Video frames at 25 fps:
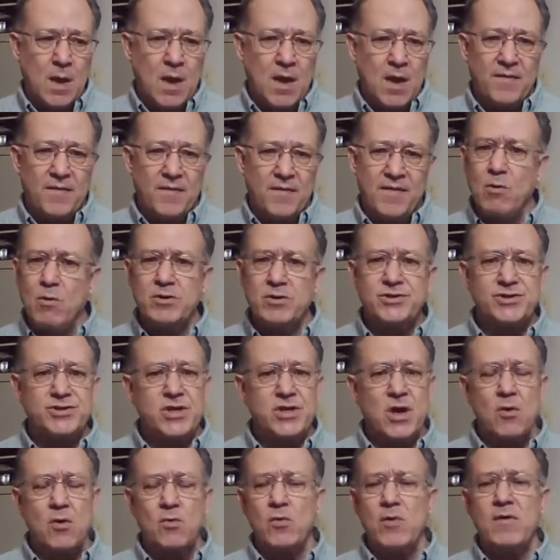That was
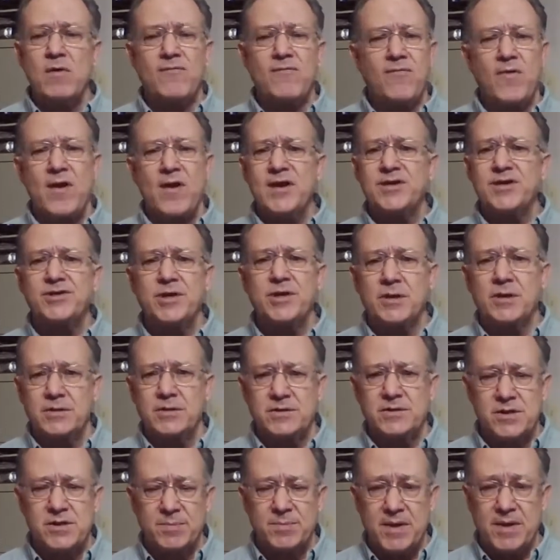so refreshing
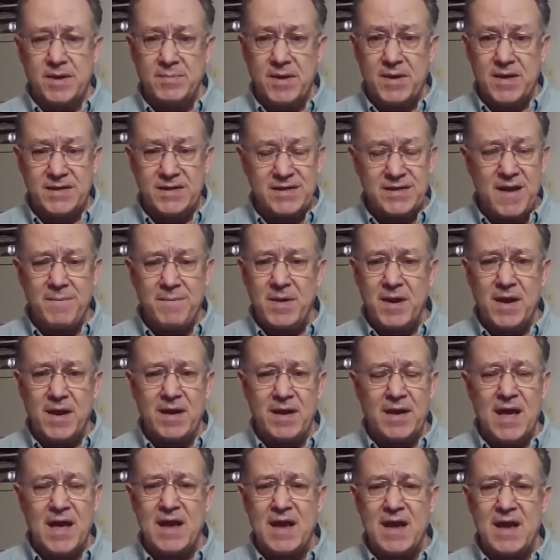to me because I've been
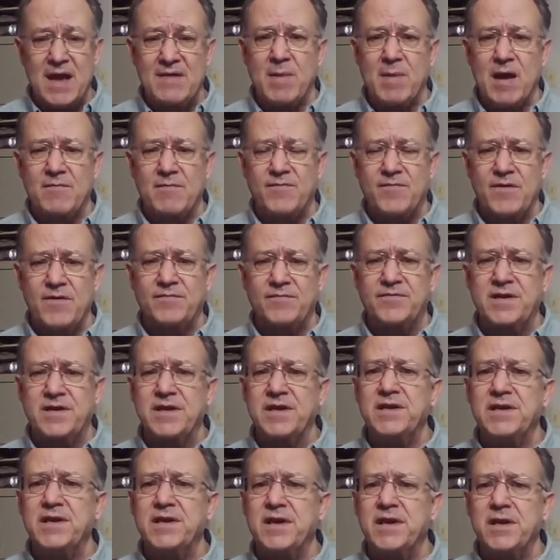online for about
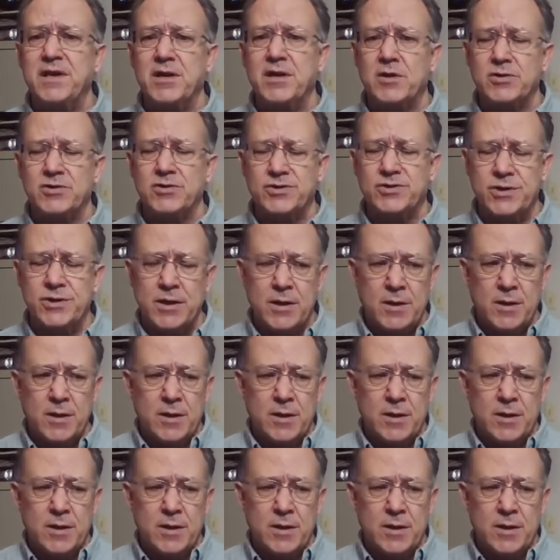15 years